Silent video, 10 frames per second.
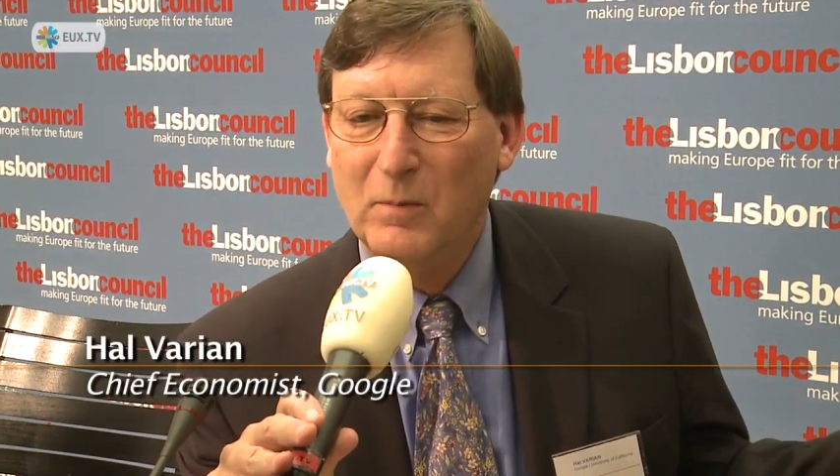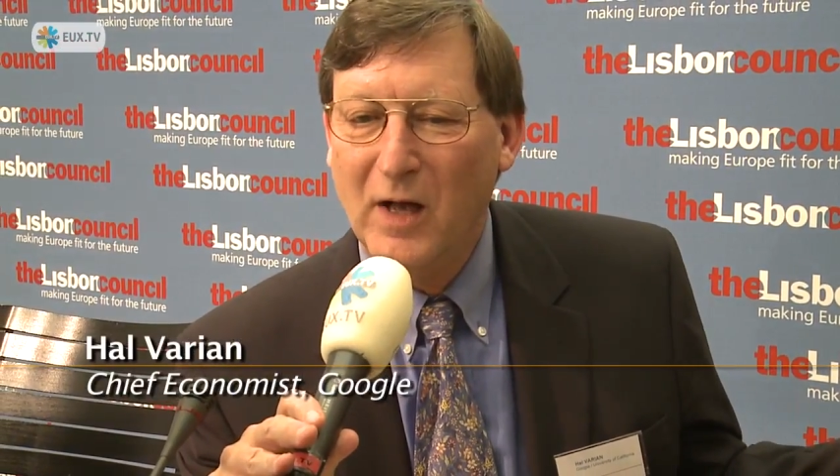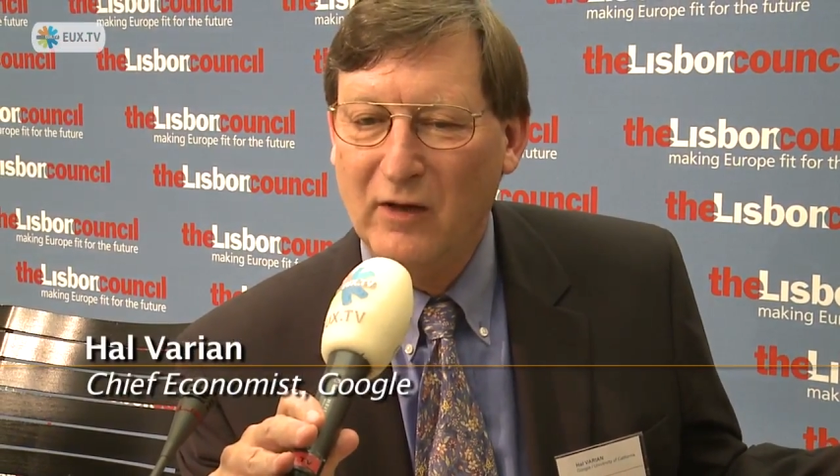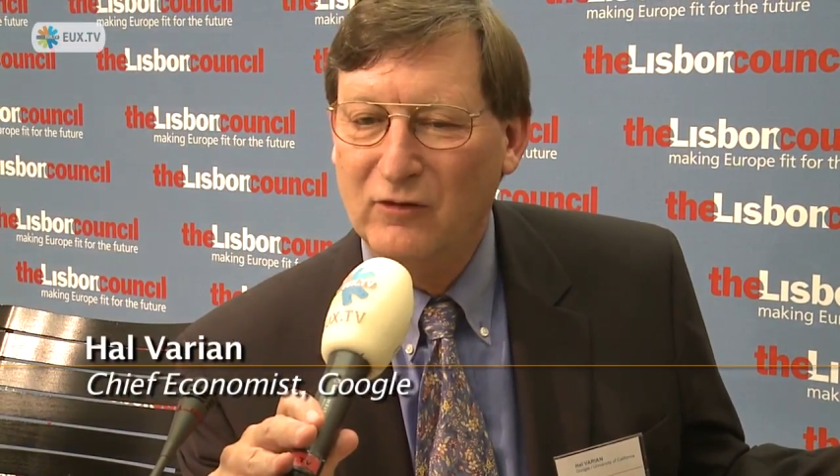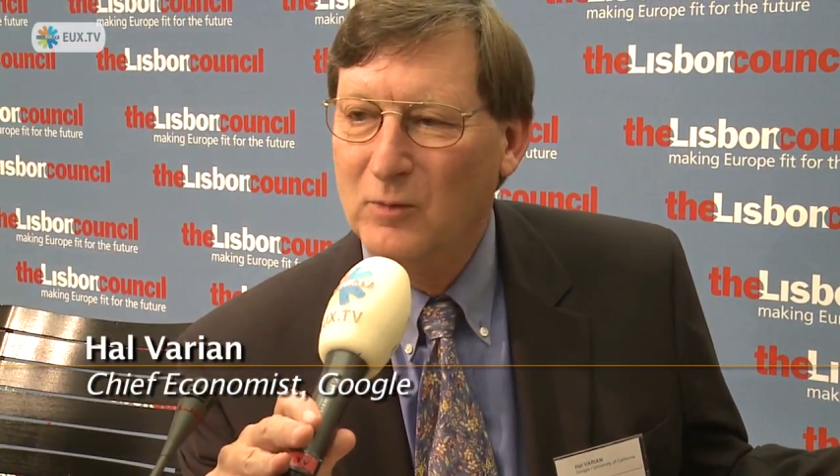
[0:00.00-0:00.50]

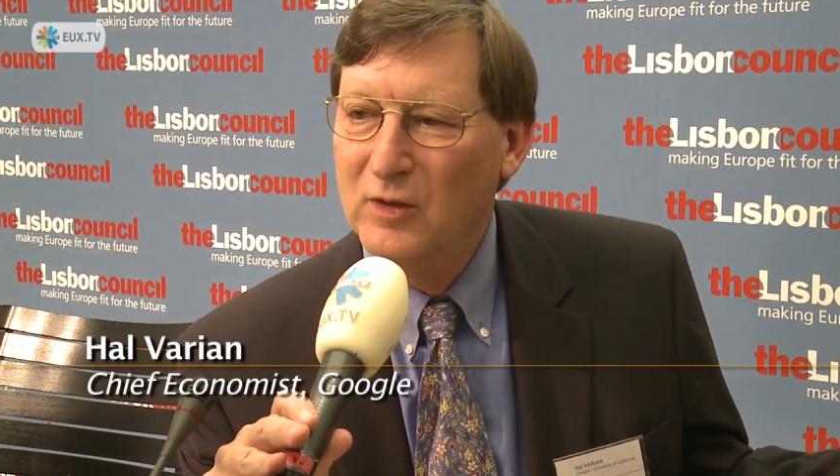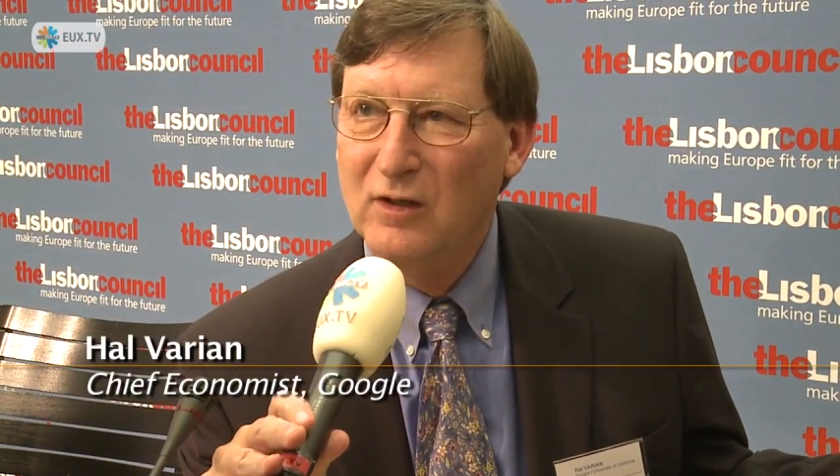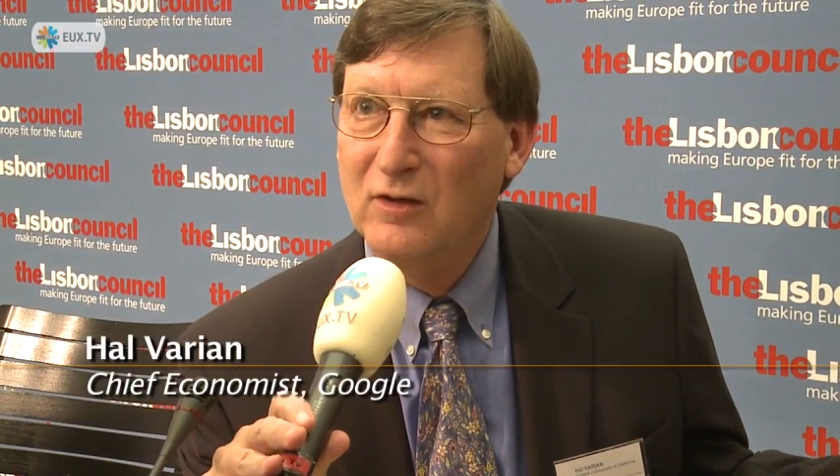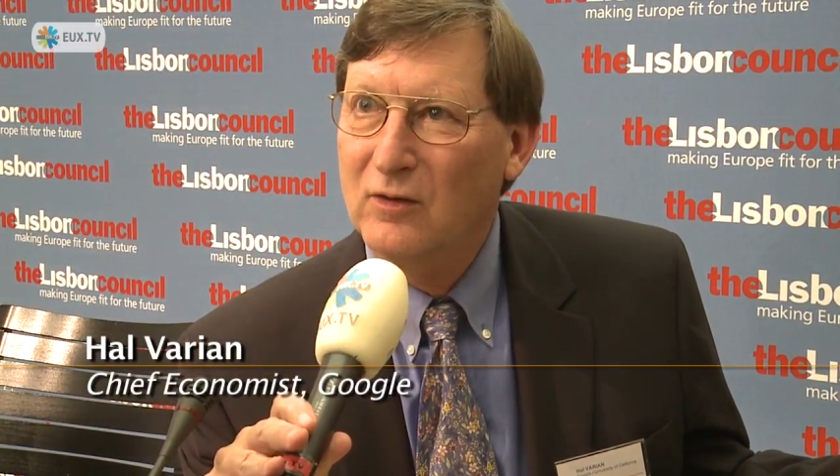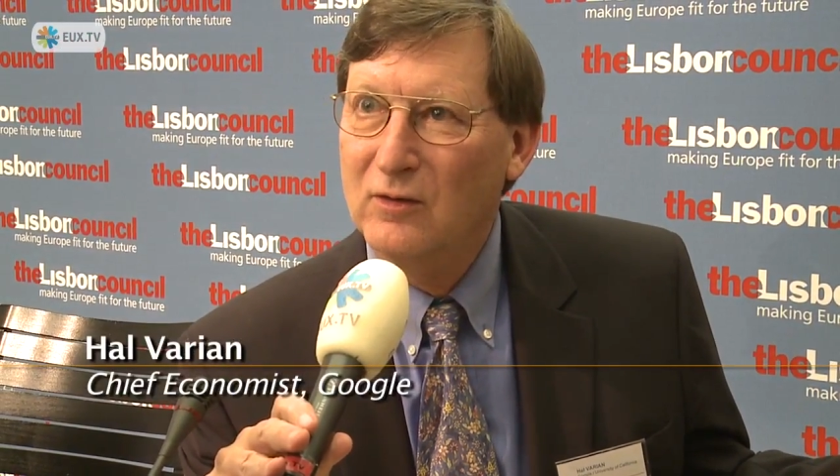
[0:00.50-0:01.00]
impossible
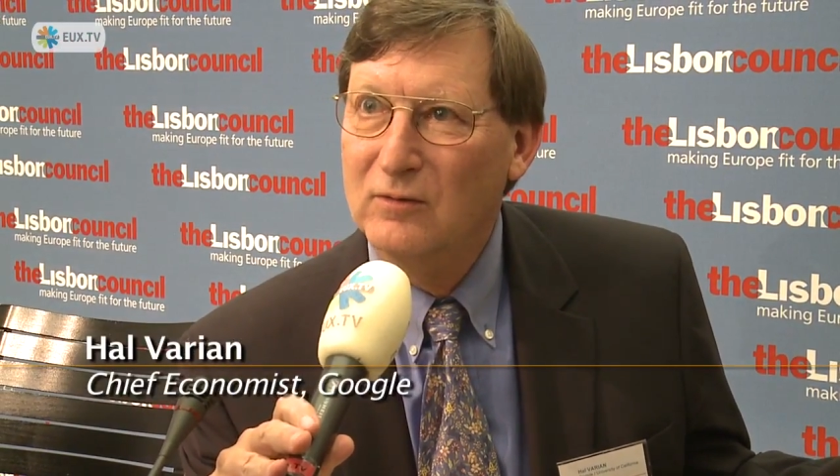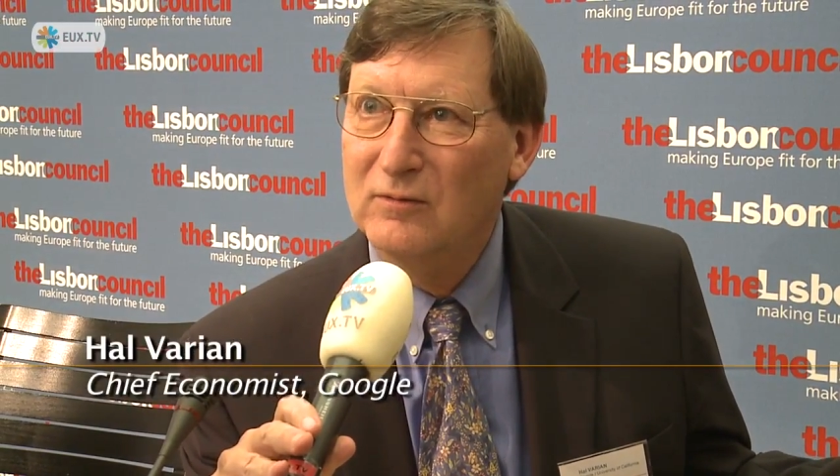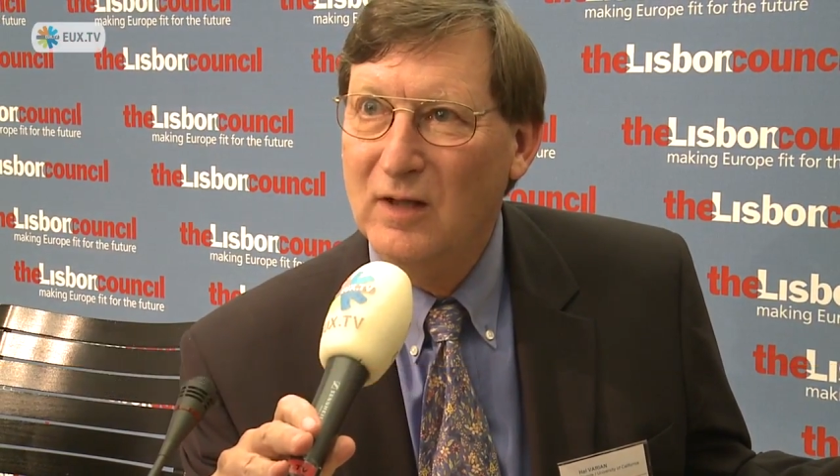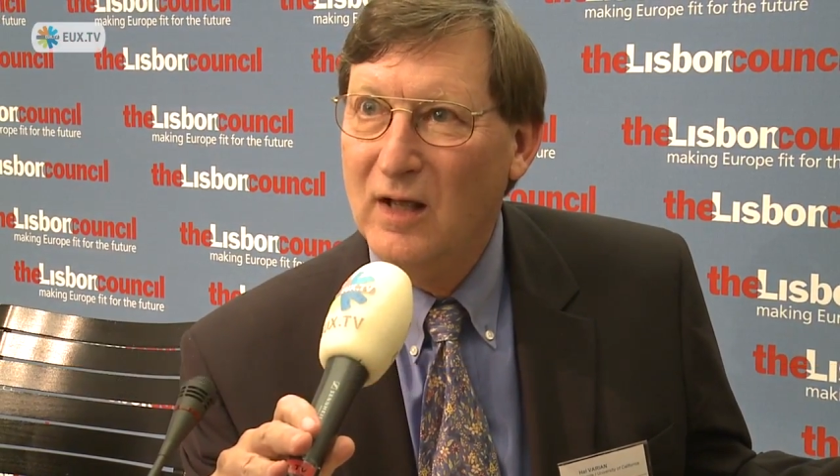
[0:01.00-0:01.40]
to do